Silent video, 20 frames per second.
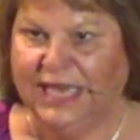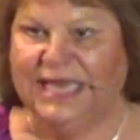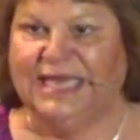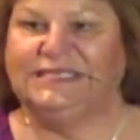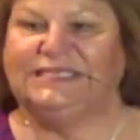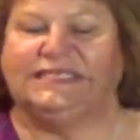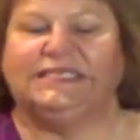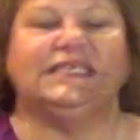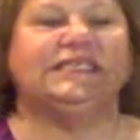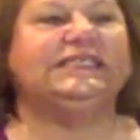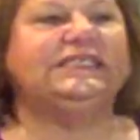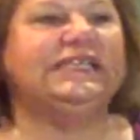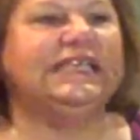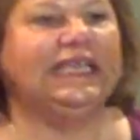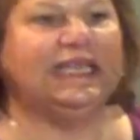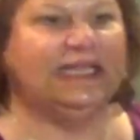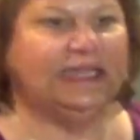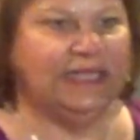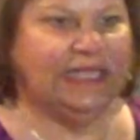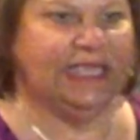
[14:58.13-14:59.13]
is the
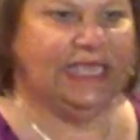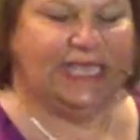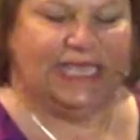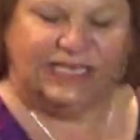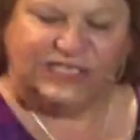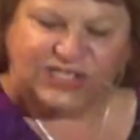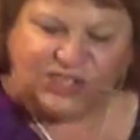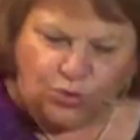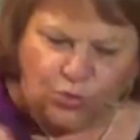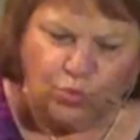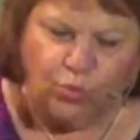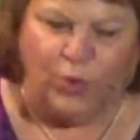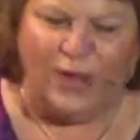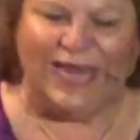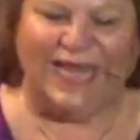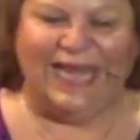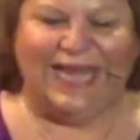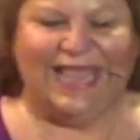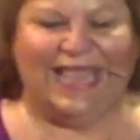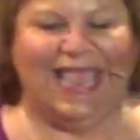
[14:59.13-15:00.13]
tilling, is the
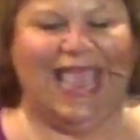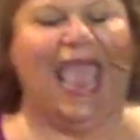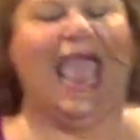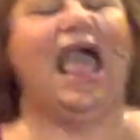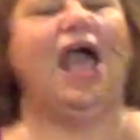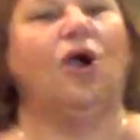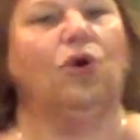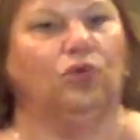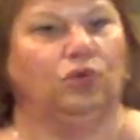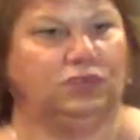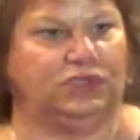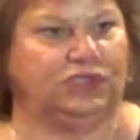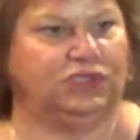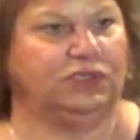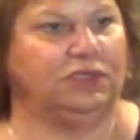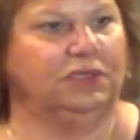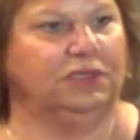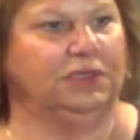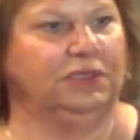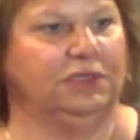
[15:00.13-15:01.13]
weeding out.
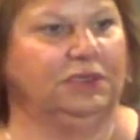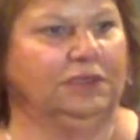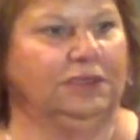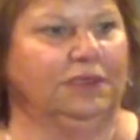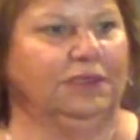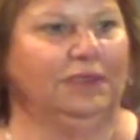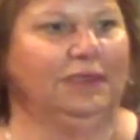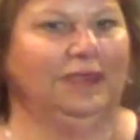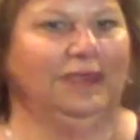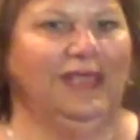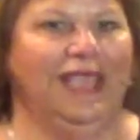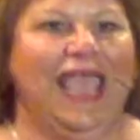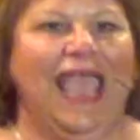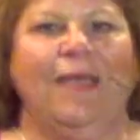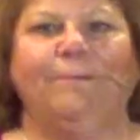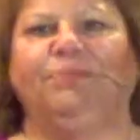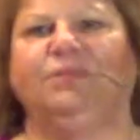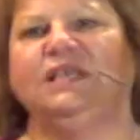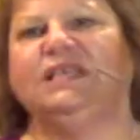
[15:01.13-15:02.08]
And